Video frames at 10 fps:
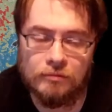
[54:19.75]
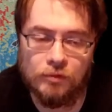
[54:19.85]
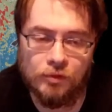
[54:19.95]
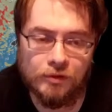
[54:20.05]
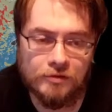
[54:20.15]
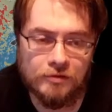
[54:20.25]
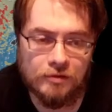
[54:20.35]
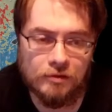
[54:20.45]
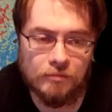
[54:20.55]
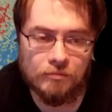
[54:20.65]
We're already
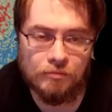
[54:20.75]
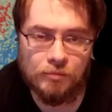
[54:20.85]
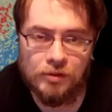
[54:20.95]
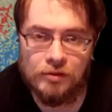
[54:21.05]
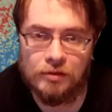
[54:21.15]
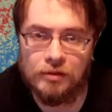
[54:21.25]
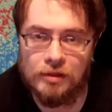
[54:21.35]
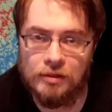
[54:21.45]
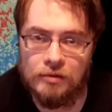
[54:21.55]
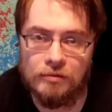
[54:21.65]
seeing peak
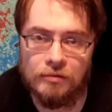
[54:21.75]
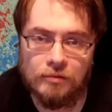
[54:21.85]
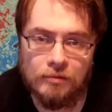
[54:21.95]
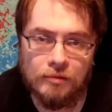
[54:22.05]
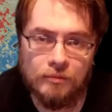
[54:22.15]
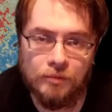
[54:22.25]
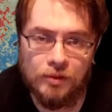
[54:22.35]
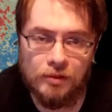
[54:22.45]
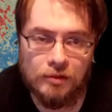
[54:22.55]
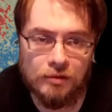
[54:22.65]
heat,
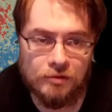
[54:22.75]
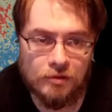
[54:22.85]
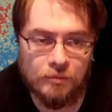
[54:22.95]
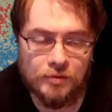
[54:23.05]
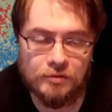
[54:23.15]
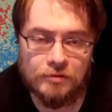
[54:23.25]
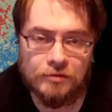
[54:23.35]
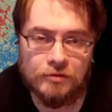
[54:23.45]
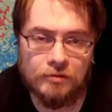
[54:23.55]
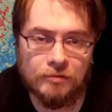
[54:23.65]
peak
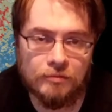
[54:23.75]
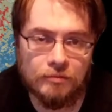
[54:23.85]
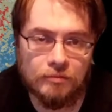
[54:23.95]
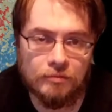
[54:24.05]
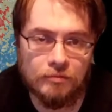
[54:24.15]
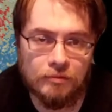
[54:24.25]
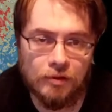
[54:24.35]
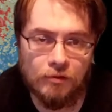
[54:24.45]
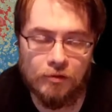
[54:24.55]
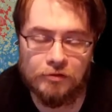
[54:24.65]
temperatures
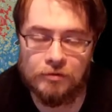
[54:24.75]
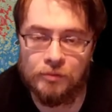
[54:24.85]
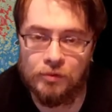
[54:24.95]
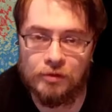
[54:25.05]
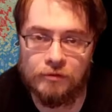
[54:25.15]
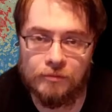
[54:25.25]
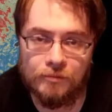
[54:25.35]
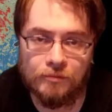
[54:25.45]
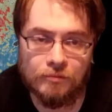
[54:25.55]
across the board from